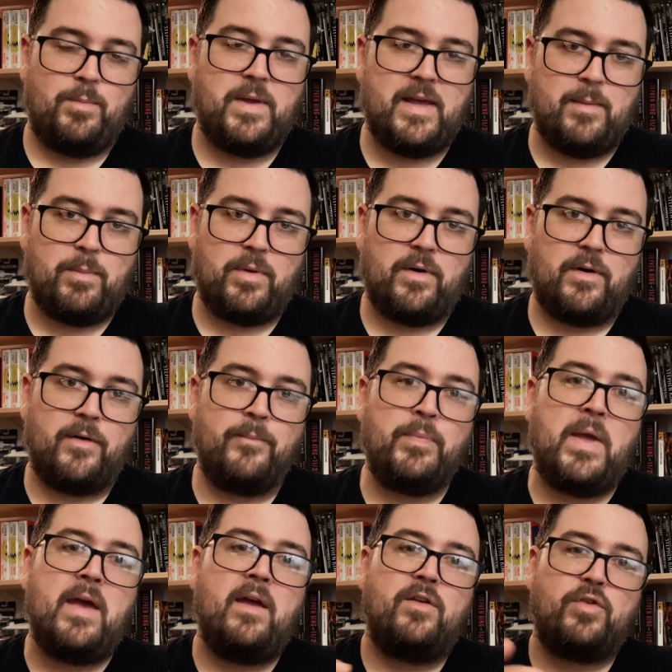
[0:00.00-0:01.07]
people
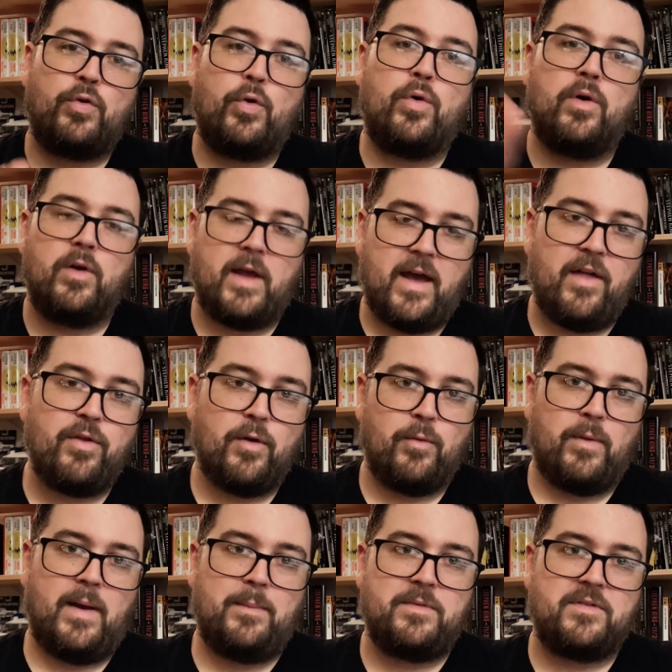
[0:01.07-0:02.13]
toward other
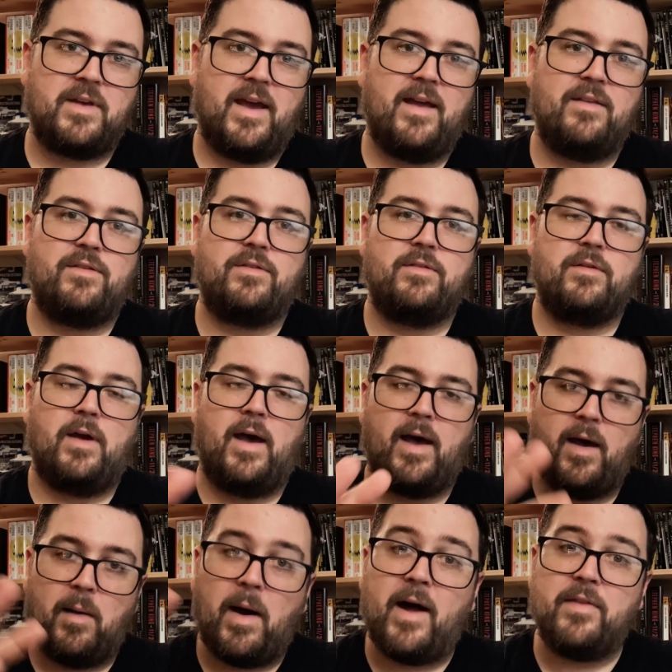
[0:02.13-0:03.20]
websites,
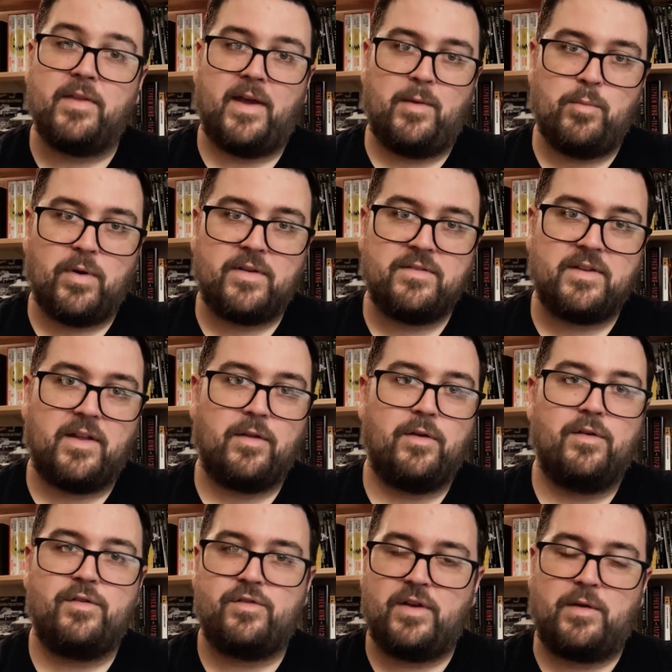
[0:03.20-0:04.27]
online
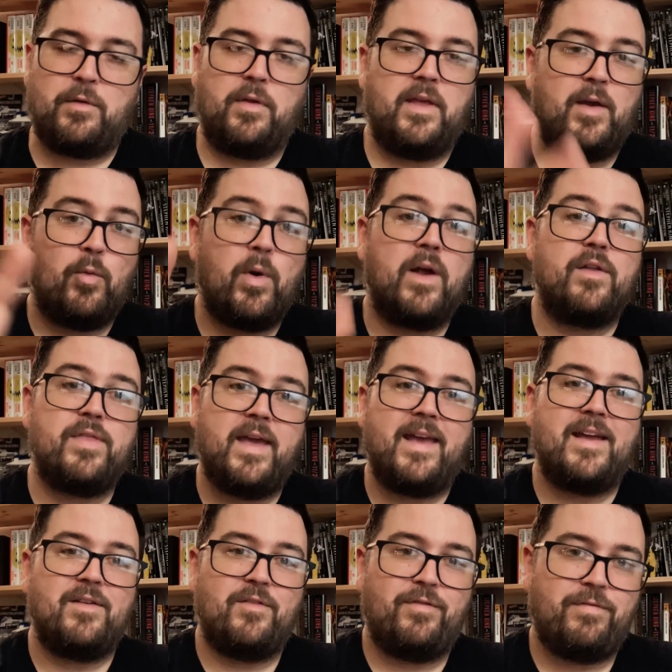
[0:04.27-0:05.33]
booksellers generally, where they
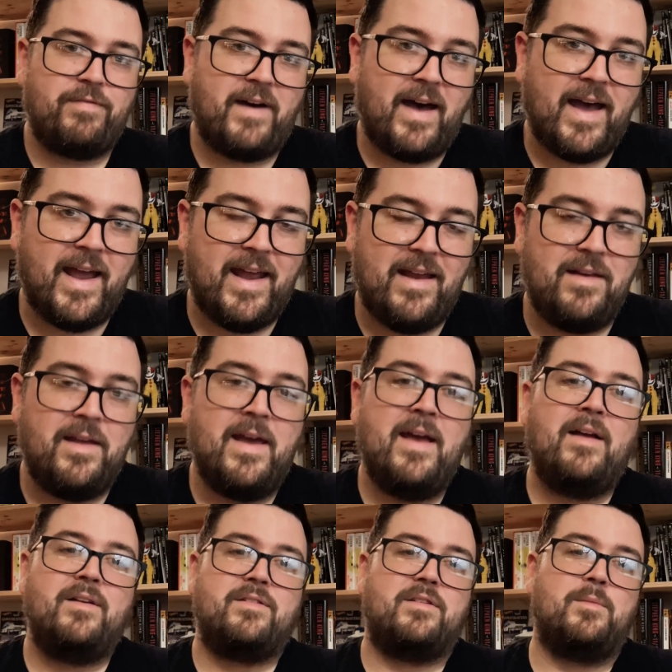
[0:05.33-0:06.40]
can find
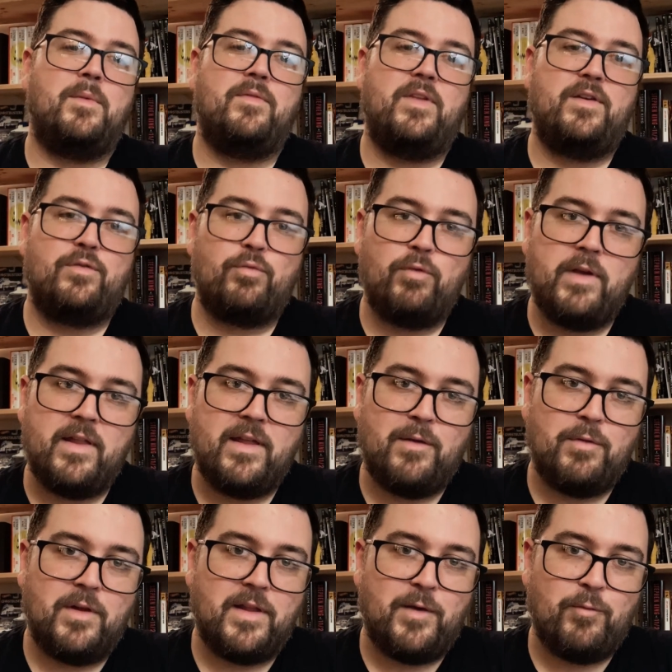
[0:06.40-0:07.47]
some of these
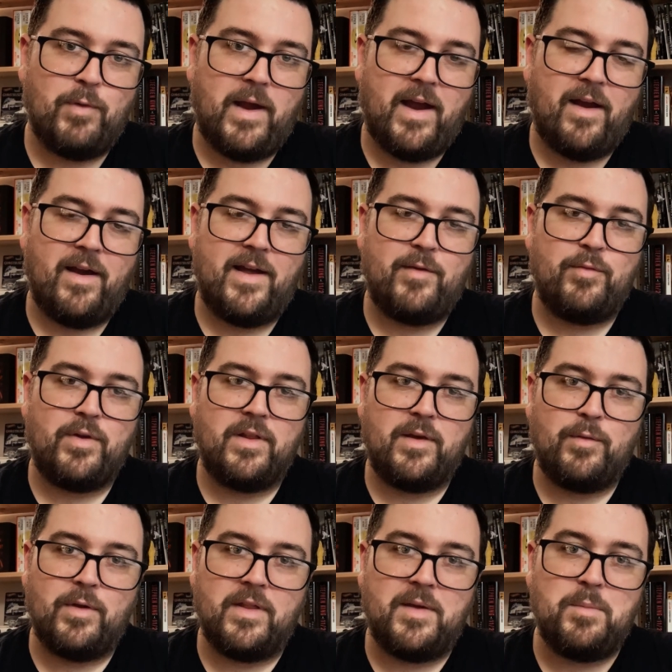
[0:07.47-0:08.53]
really rare and
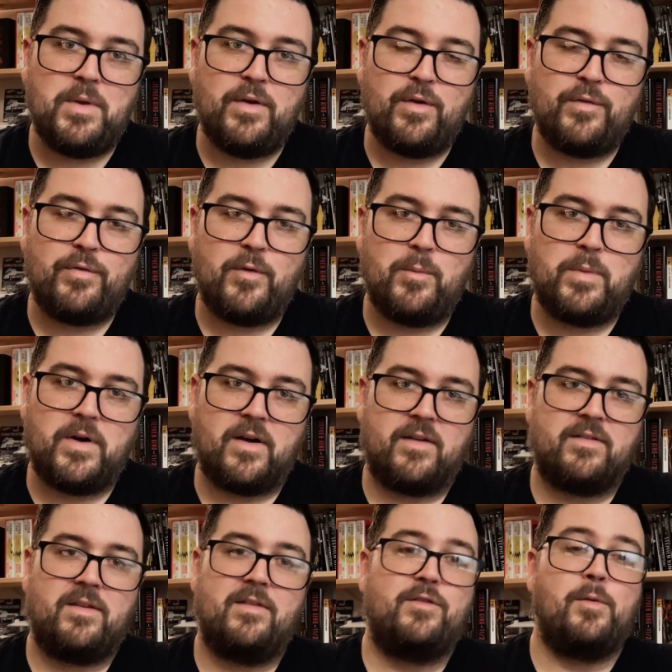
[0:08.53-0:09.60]
really beautiful
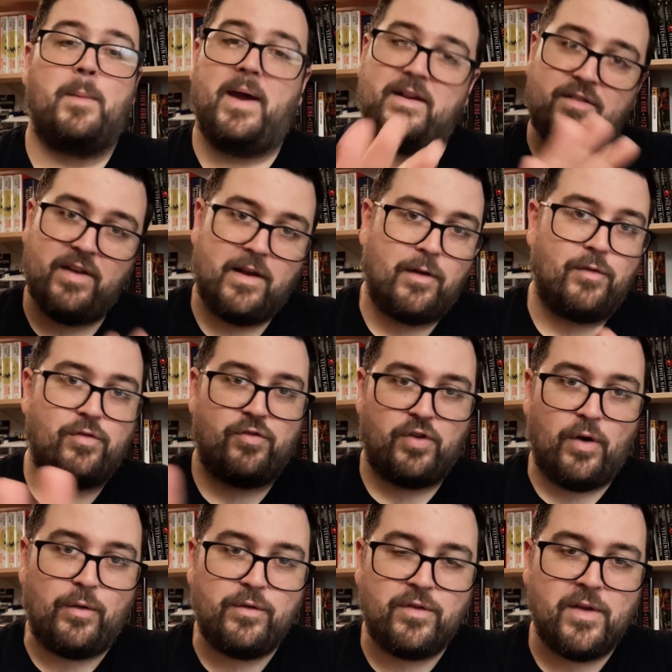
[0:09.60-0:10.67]
books. So my channel
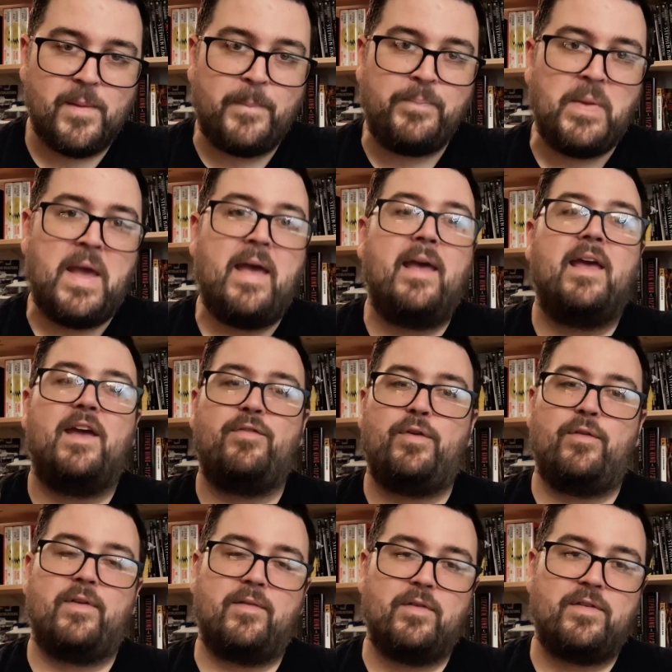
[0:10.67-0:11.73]
shows them. If
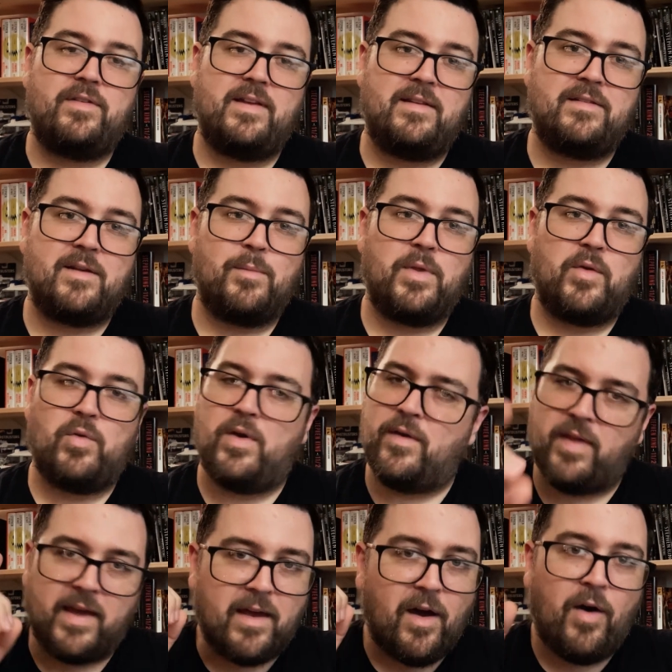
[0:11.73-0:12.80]
you've ever seen something where you're
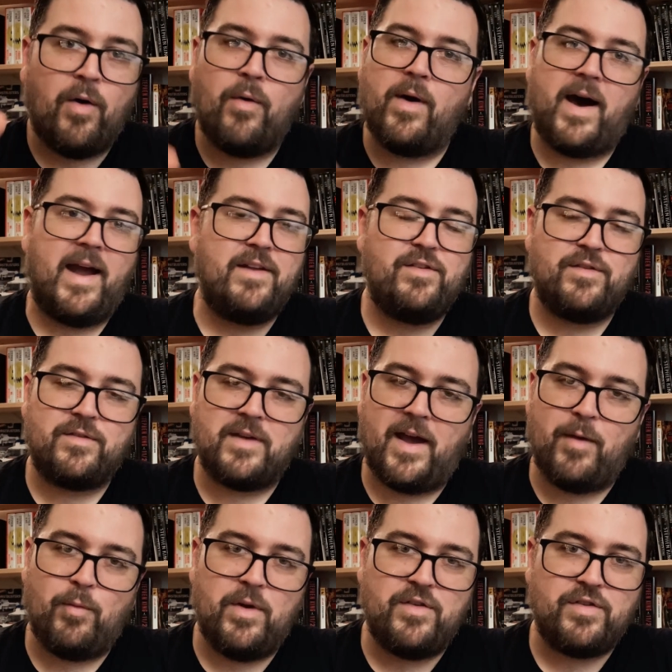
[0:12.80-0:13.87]
like, oh, I
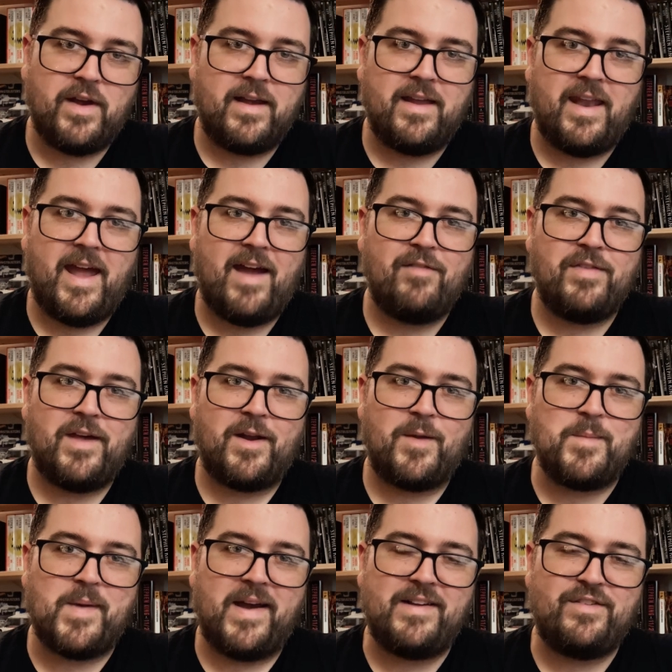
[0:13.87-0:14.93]
wish I could have that
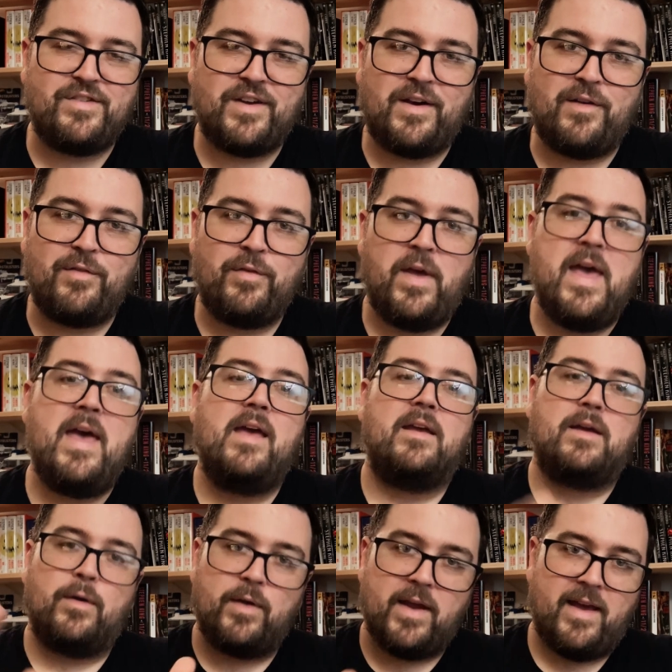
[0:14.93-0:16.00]
on my shelf,
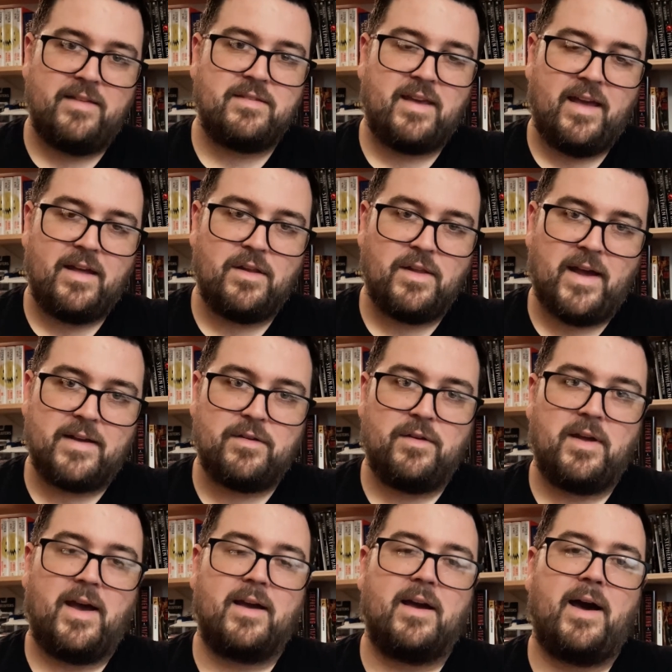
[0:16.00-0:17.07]
go to
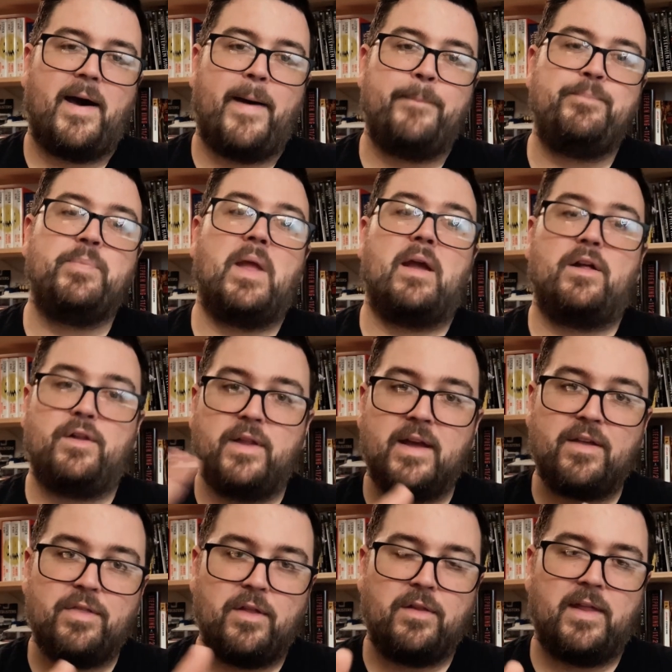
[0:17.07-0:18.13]
skcollector.com,
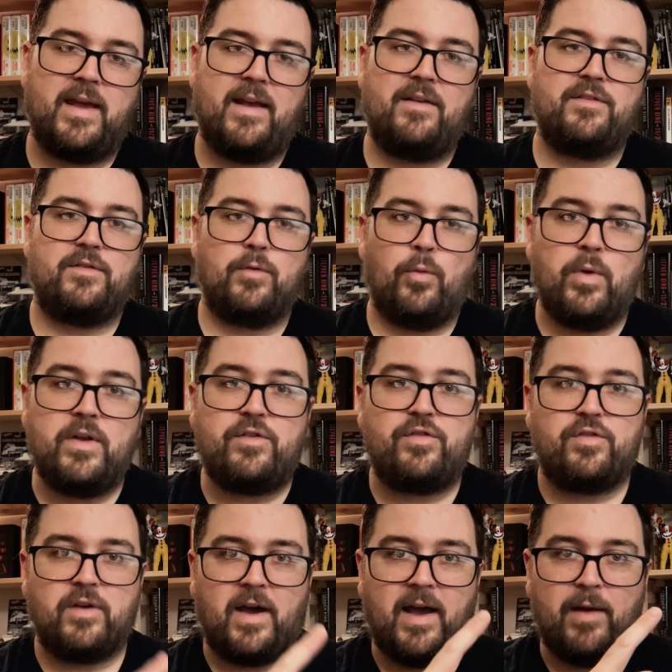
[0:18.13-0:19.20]
click the links,
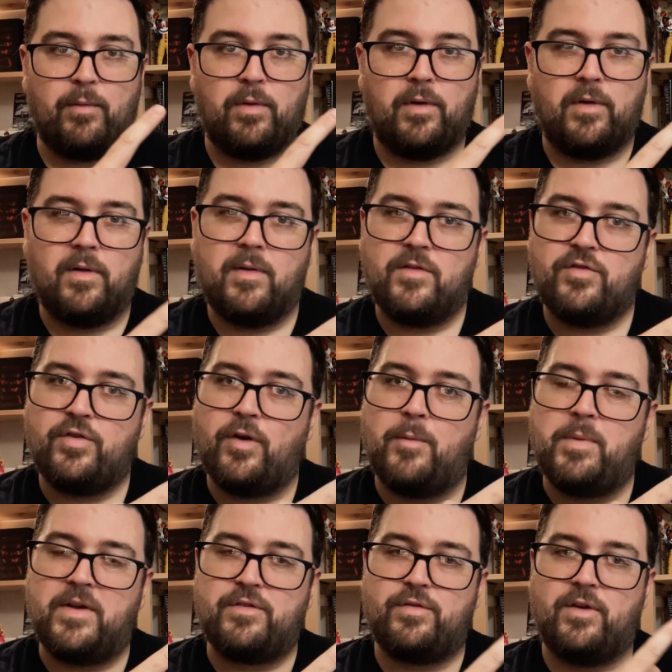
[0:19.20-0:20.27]
which I will show a
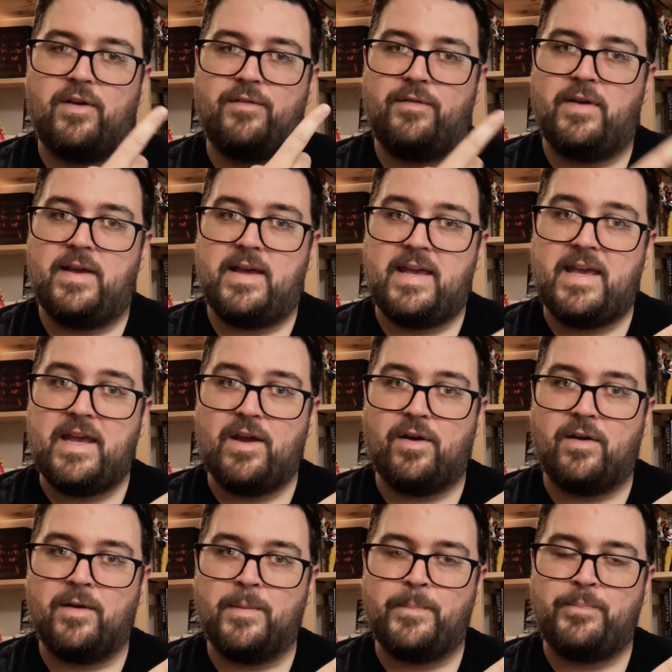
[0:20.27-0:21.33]
picture of
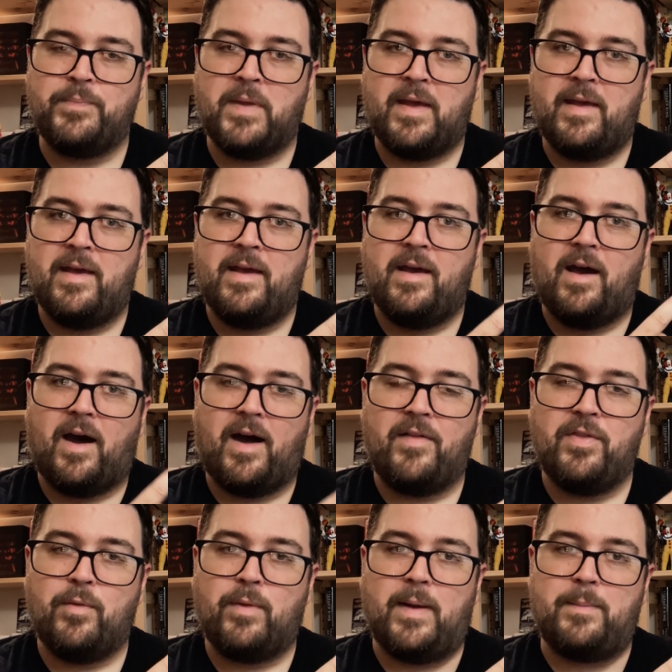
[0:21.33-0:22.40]
here on
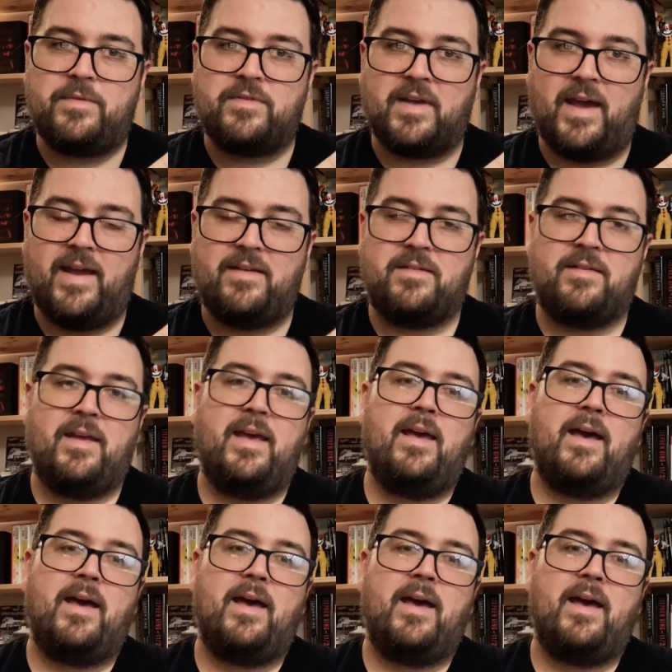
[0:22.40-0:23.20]
the website.